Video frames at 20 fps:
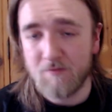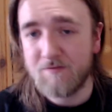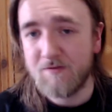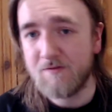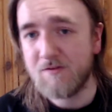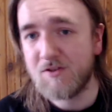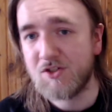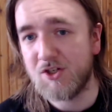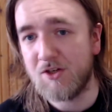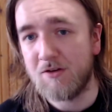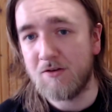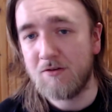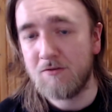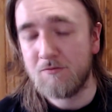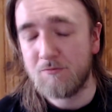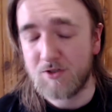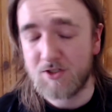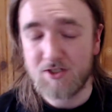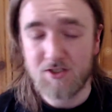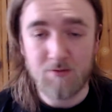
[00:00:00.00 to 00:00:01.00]
of June,
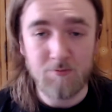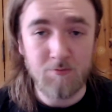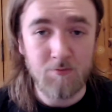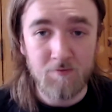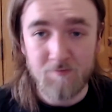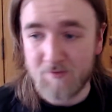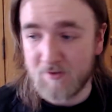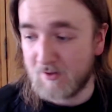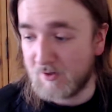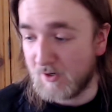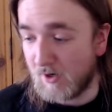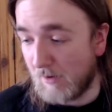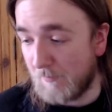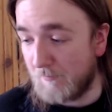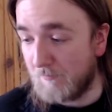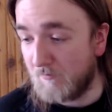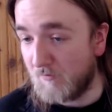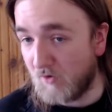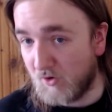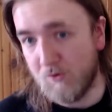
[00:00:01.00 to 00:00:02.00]
which is the month that
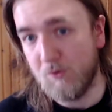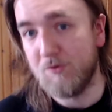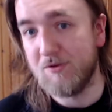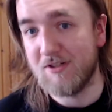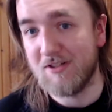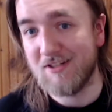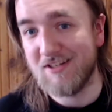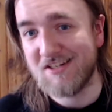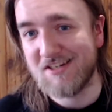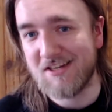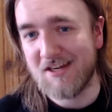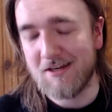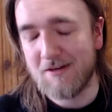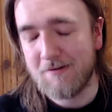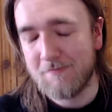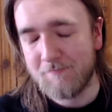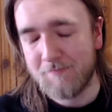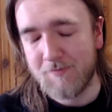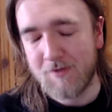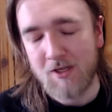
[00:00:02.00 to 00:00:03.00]
I'm recording this in,
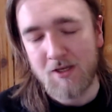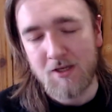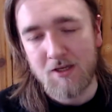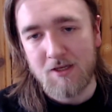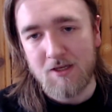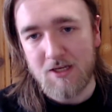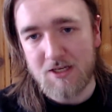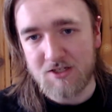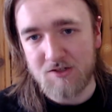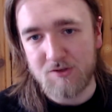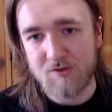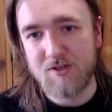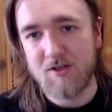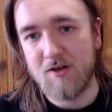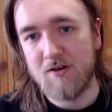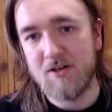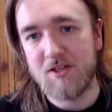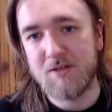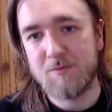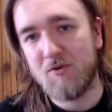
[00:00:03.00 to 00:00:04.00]
is also
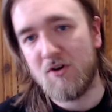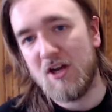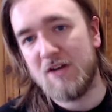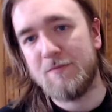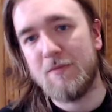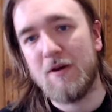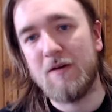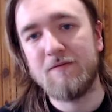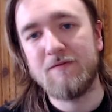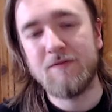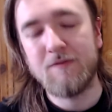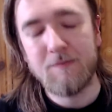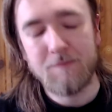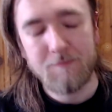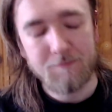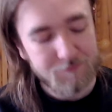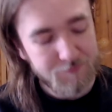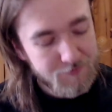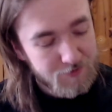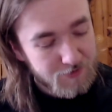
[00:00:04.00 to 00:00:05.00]
known as Pride Month.
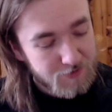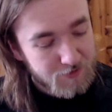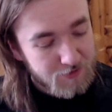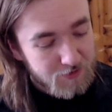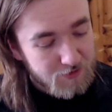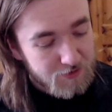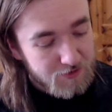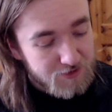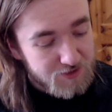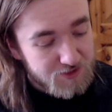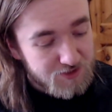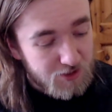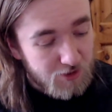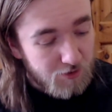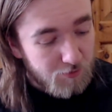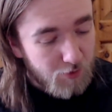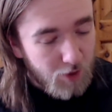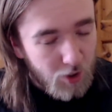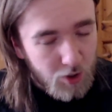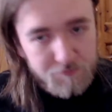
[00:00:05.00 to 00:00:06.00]

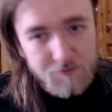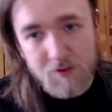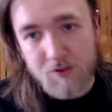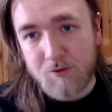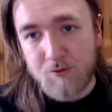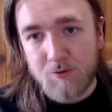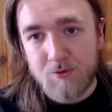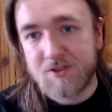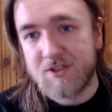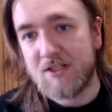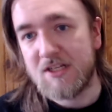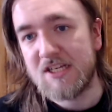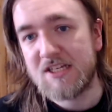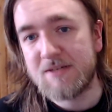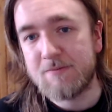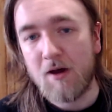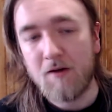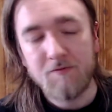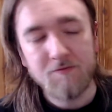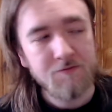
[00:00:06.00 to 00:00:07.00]
So over the course of this
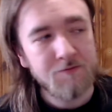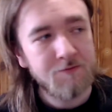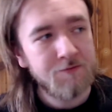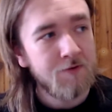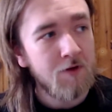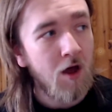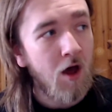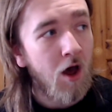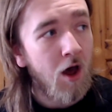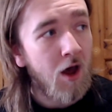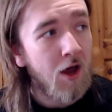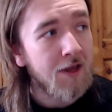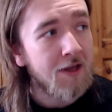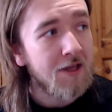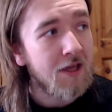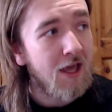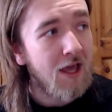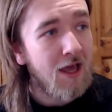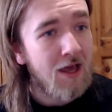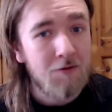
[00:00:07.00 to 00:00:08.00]
month,
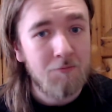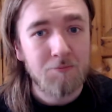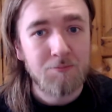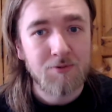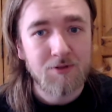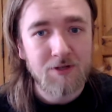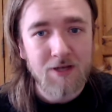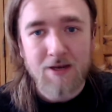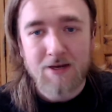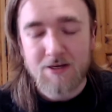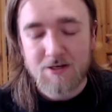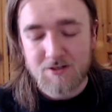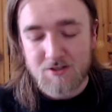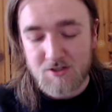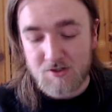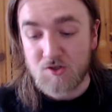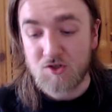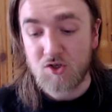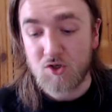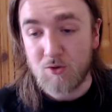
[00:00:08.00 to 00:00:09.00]
I am planning
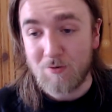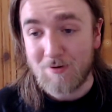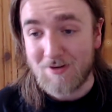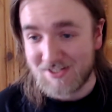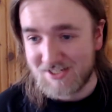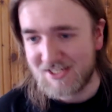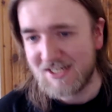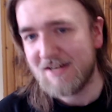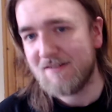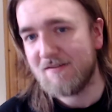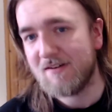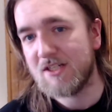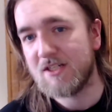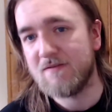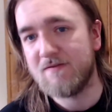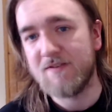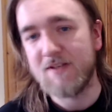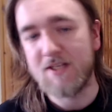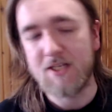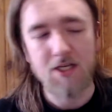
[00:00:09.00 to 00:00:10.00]
to do a series
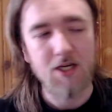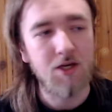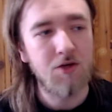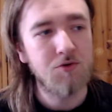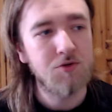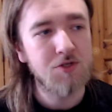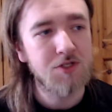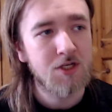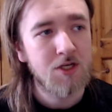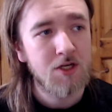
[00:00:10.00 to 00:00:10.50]
of videos